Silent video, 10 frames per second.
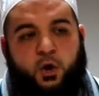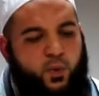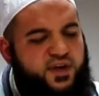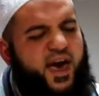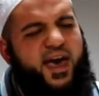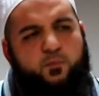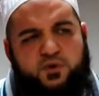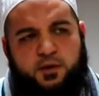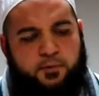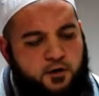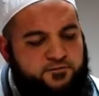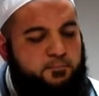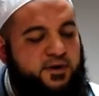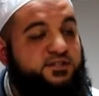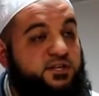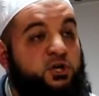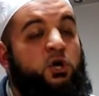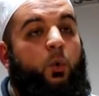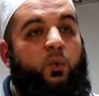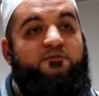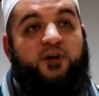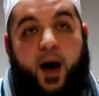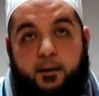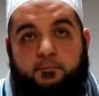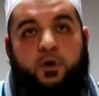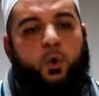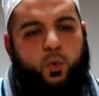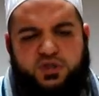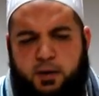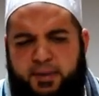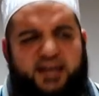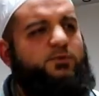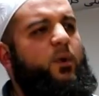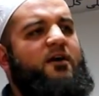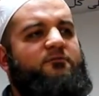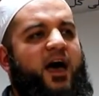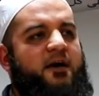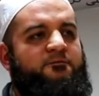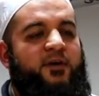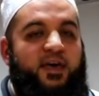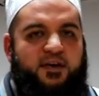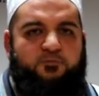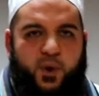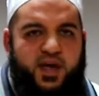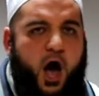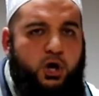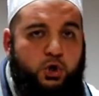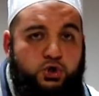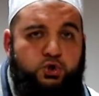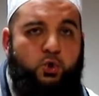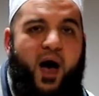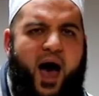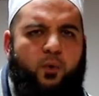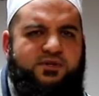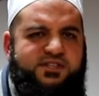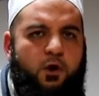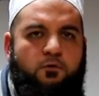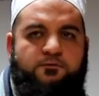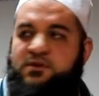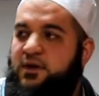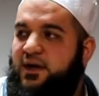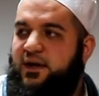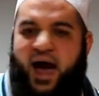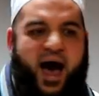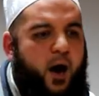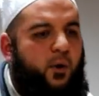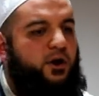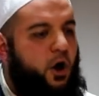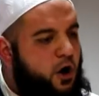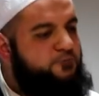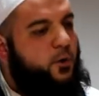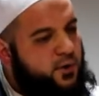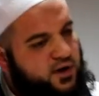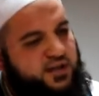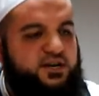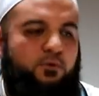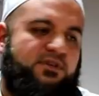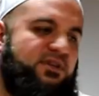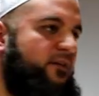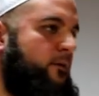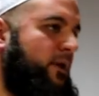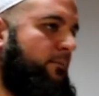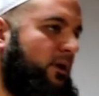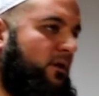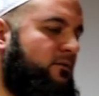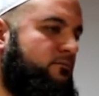We came with the perfect message. We've come with the best way of life. If we are not sure ourselves, how on earth are we going to tell this to other people?